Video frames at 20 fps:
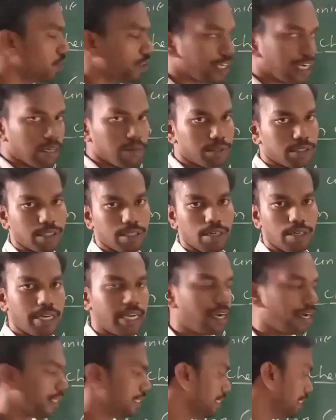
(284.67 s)
terms
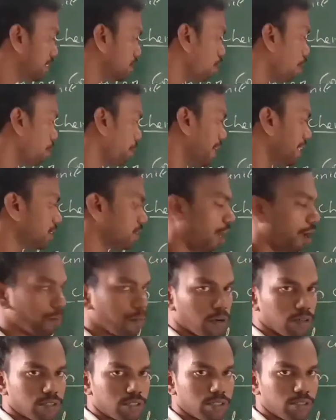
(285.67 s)
regarding this complex
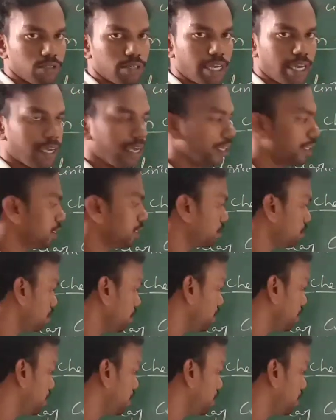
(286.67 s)
compounds. Okay, so in